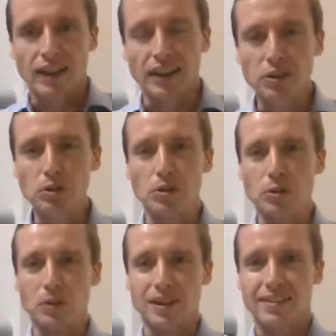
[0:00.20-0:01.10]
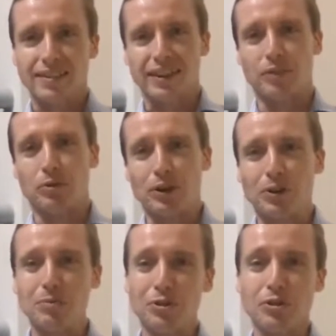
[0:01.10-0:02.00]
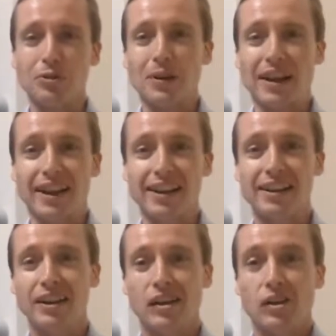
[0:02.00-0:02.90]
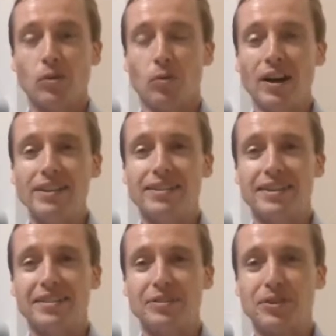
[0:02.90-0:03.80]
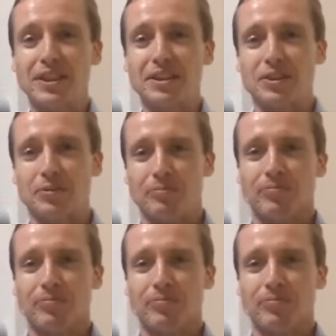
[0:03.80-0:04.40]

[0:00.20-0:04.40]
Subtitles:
Hello, and welcome to a wine tasting video.